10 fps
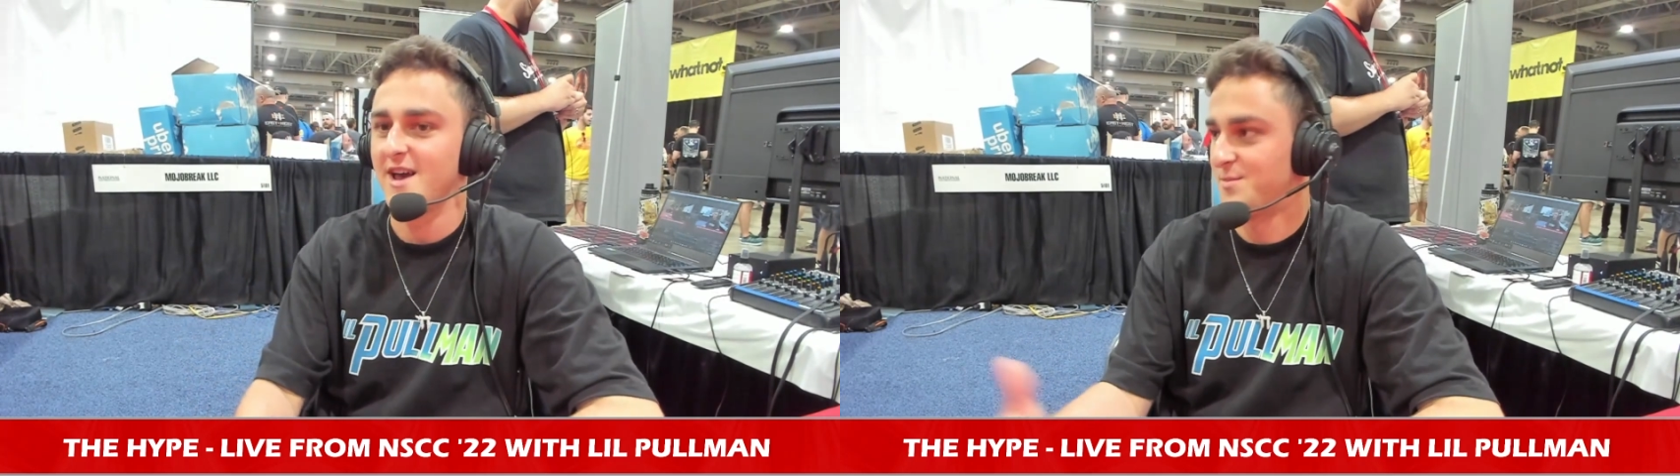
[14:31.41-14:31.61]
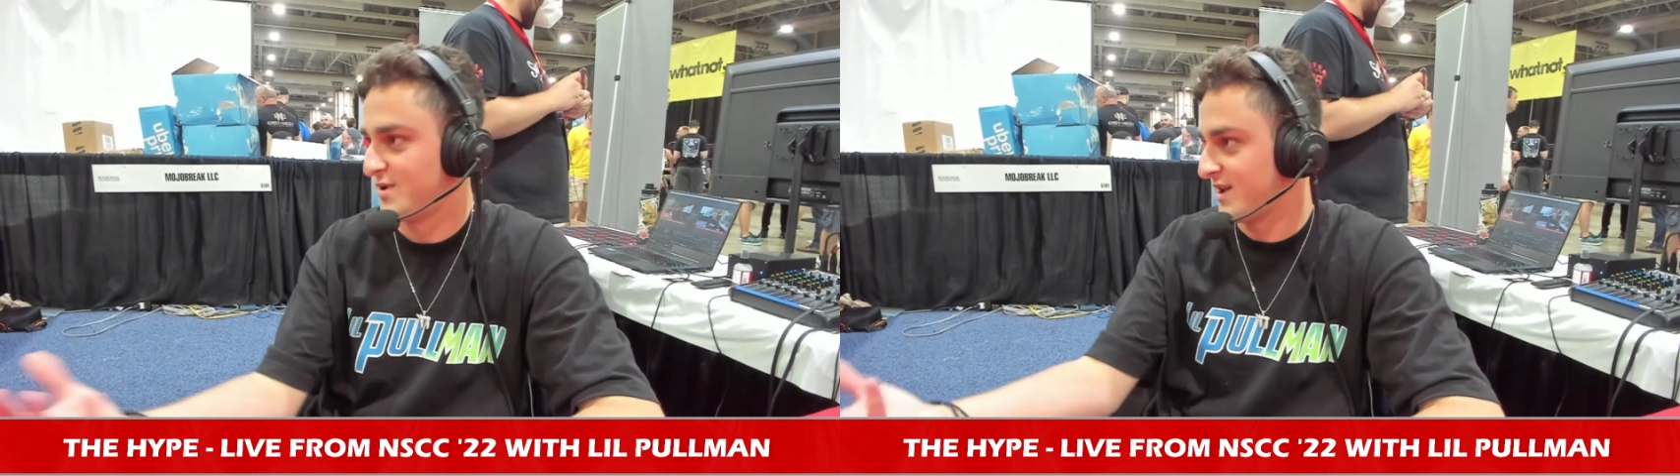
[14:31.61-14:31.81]

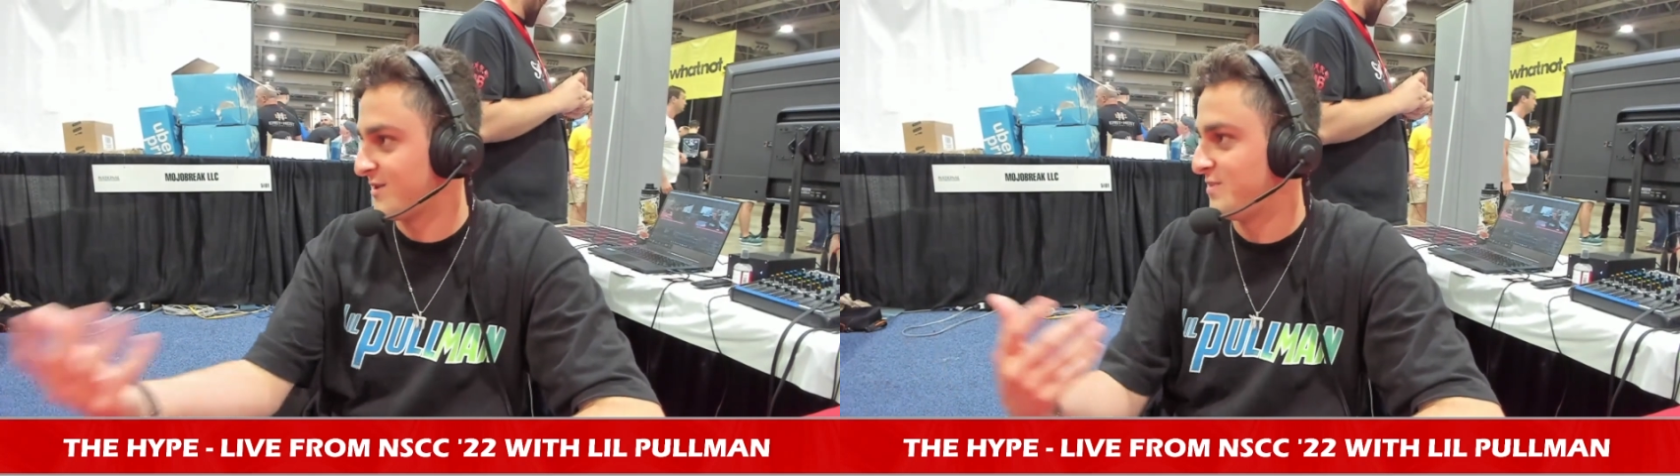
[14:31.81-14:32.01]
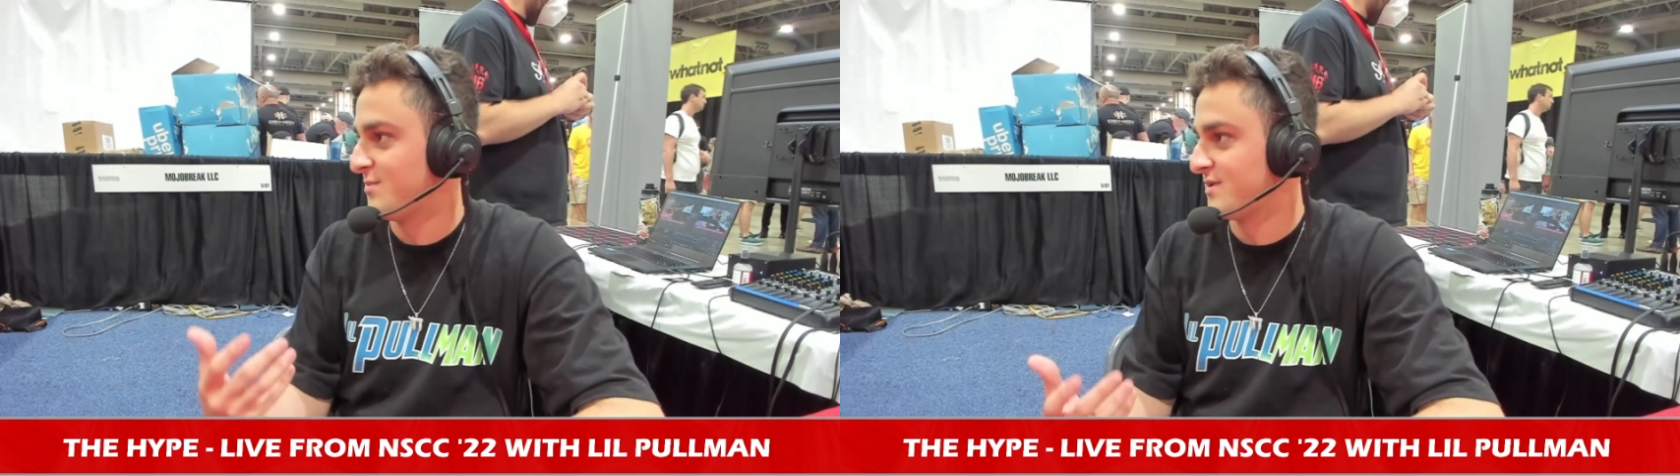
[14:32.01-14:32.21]
and bring
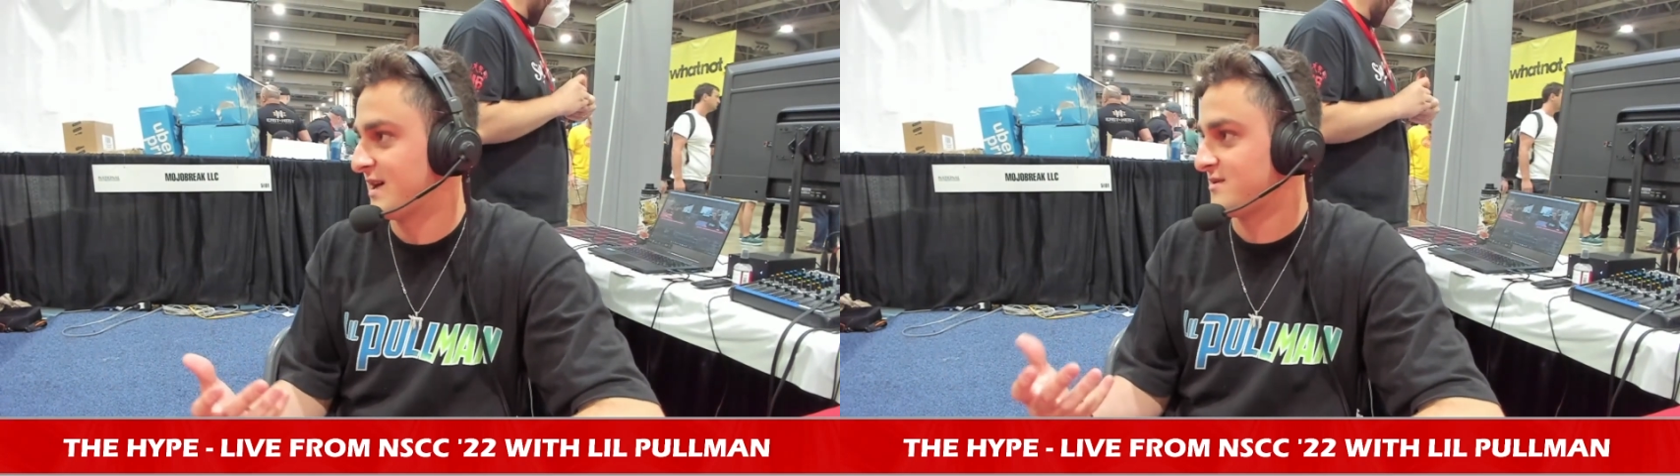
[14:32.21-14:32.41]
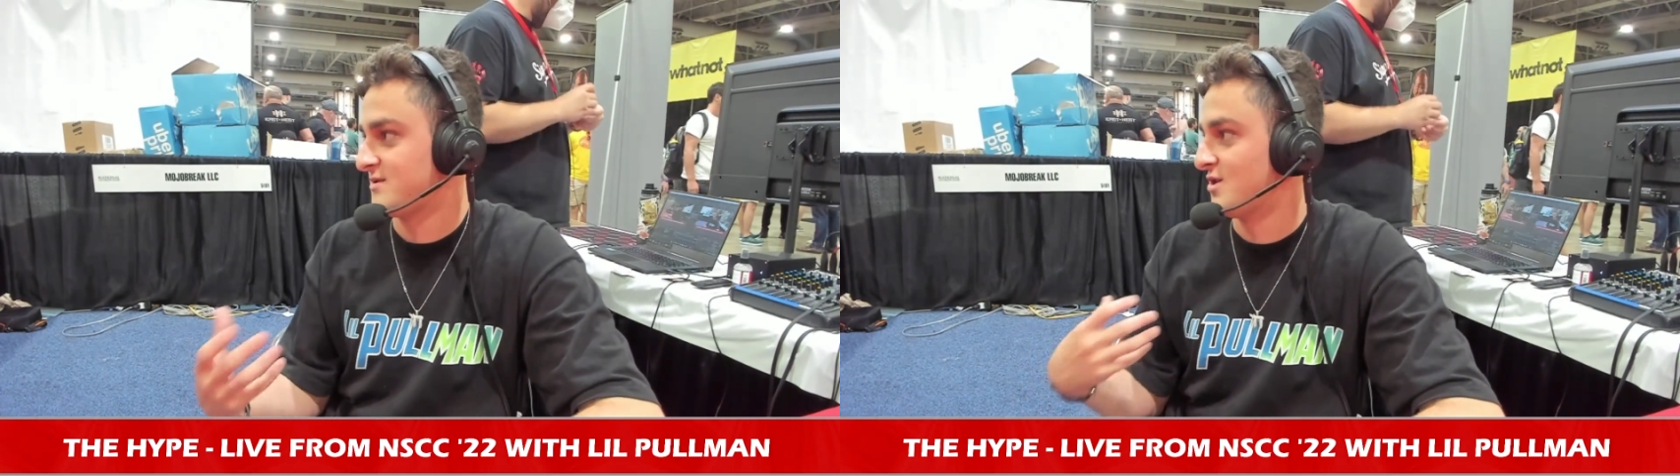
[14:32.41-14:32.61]
on people
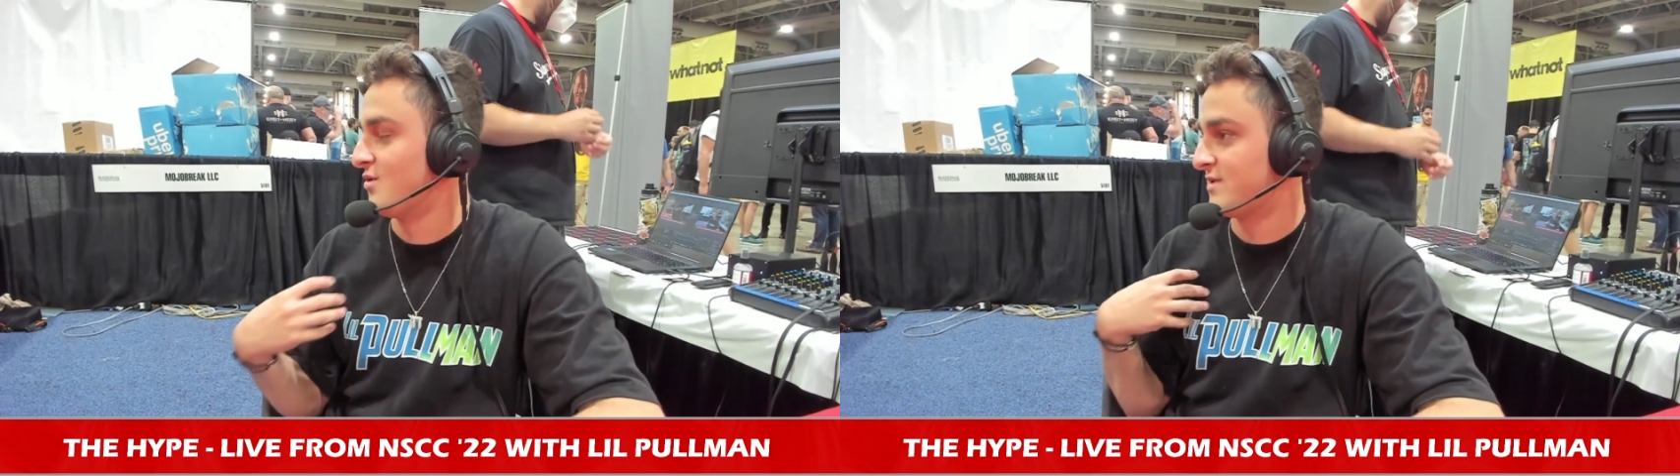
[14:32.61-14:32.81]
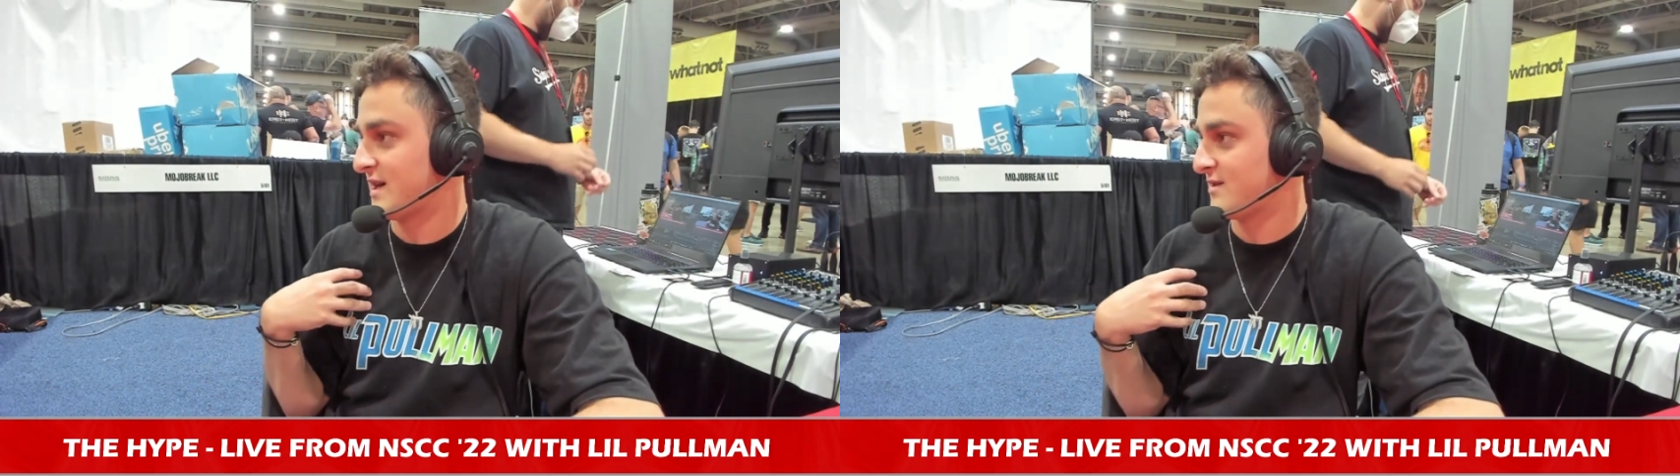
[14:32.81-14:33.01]
that
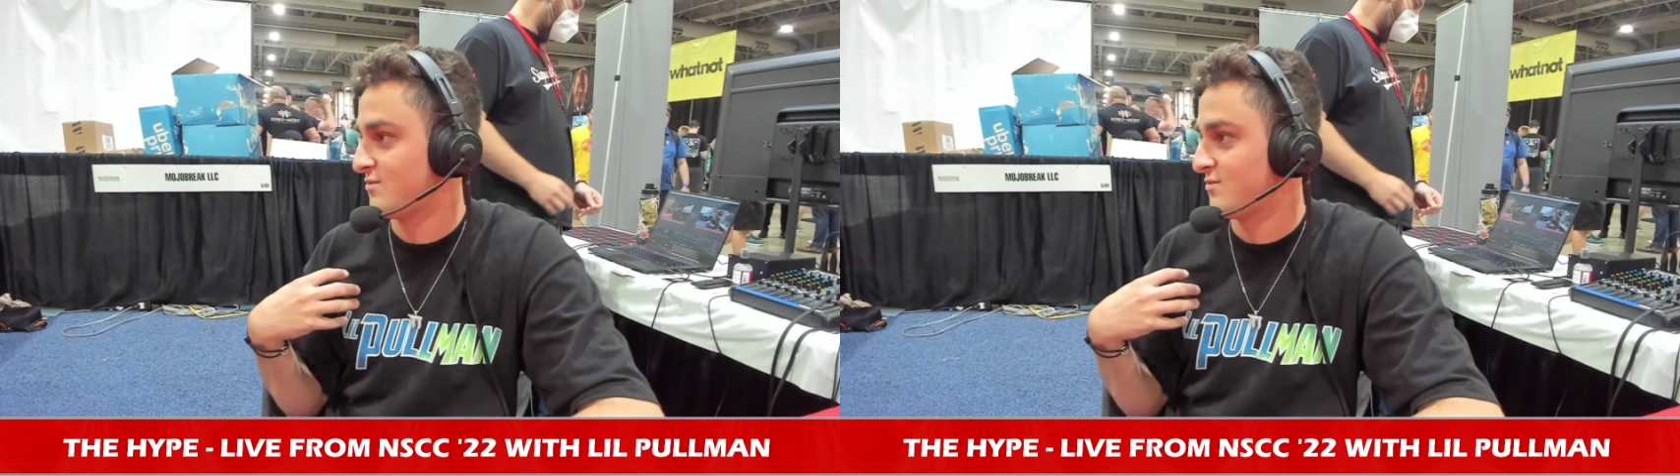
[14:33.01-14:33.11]
know that